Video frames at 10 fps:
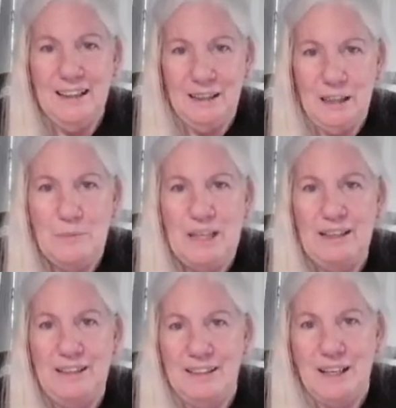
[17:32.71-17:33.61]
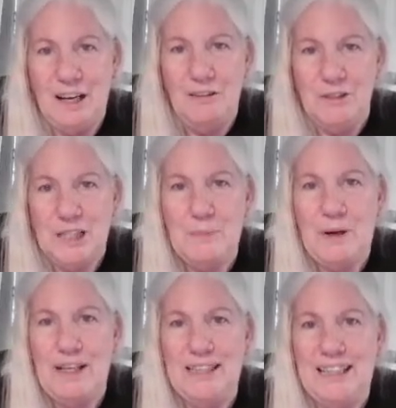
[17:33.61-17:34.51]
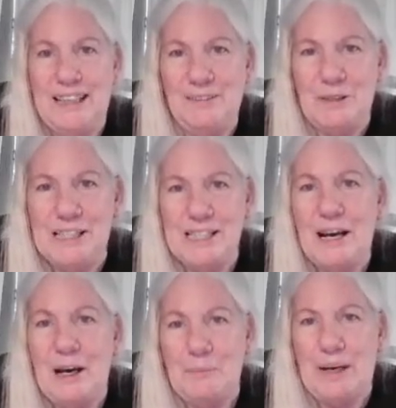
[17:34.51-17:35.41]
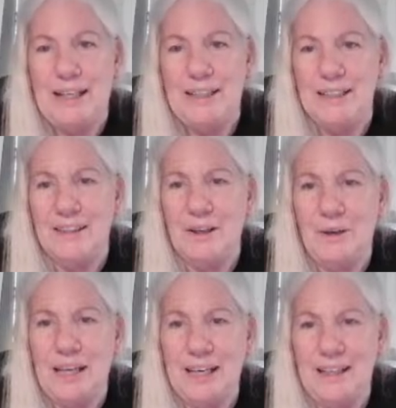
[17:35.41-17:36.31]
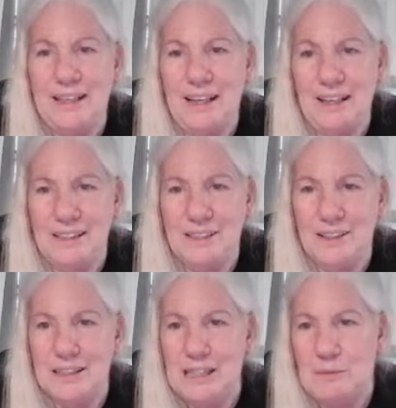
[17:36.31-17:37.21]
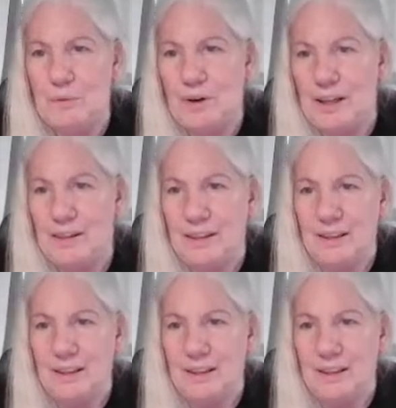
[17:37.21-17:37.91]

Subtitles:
limit of responding was up, I did go ahead and took a deep breath